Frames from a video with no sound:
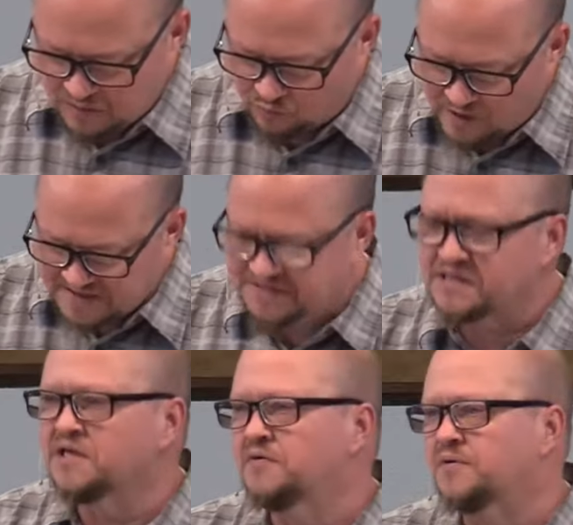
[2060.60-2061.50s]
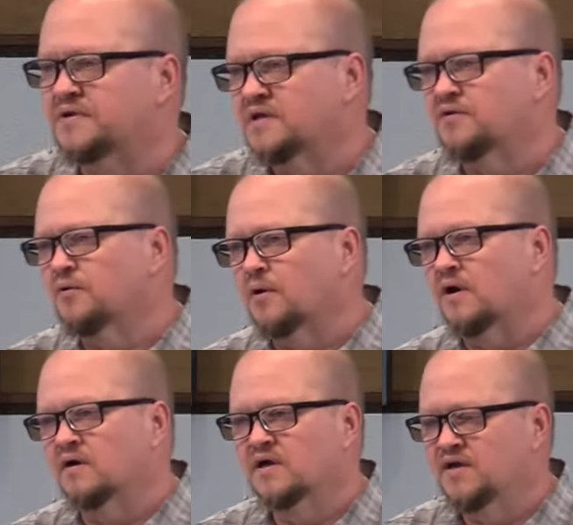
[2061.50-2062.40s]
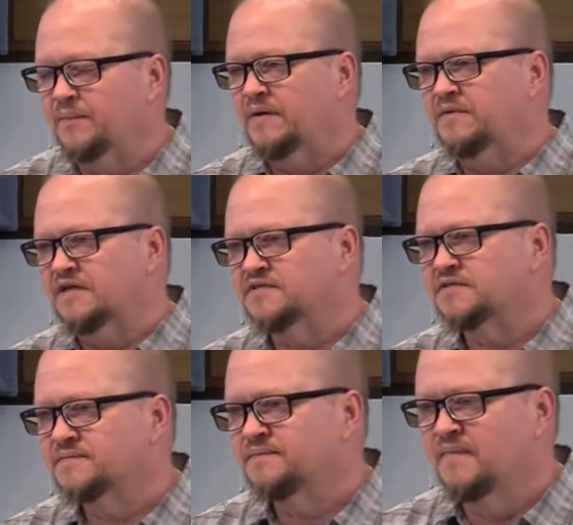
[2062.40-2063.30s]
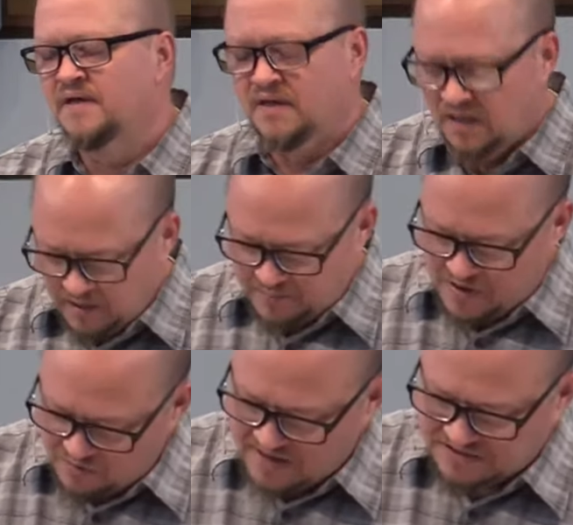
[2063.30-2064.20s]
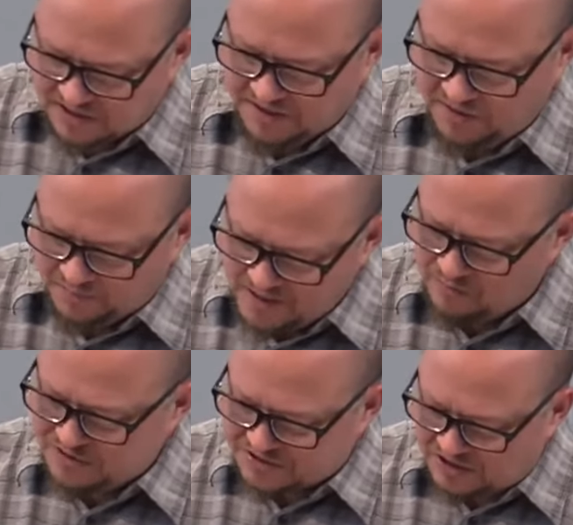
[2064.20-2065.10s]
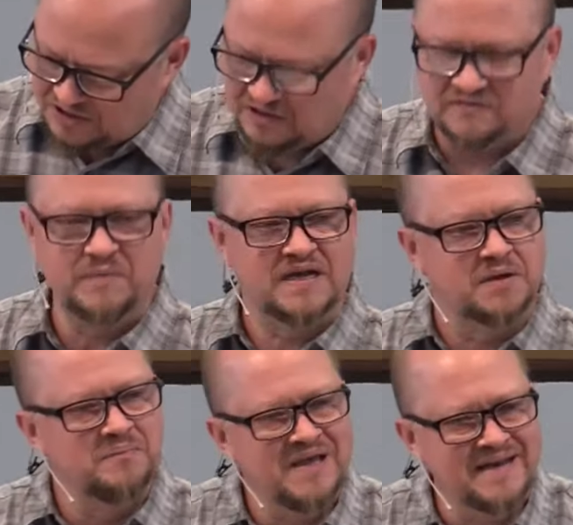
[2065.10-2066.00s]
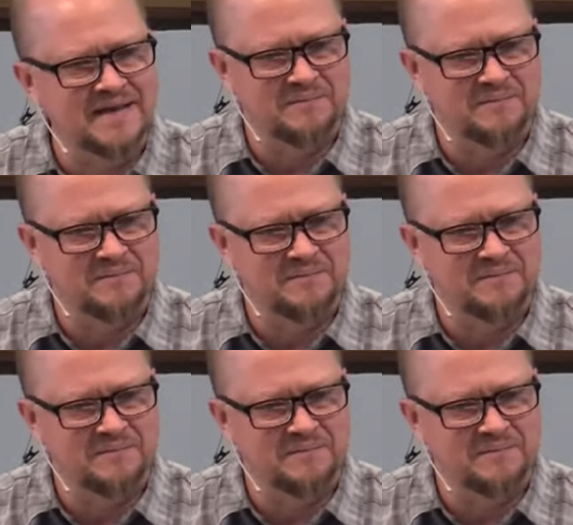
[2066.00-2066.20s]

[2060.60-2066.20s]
resolute in your commitments. Be resolute, be resolved, be committed,